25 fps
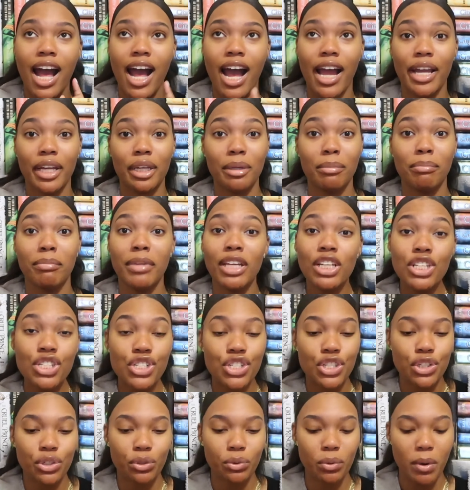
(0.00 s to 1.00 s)
I
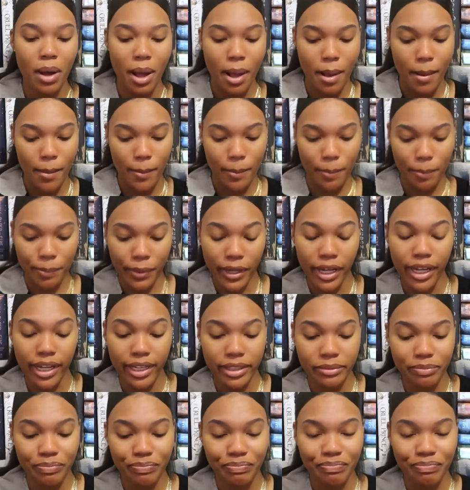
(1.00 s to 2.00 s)
commend you, but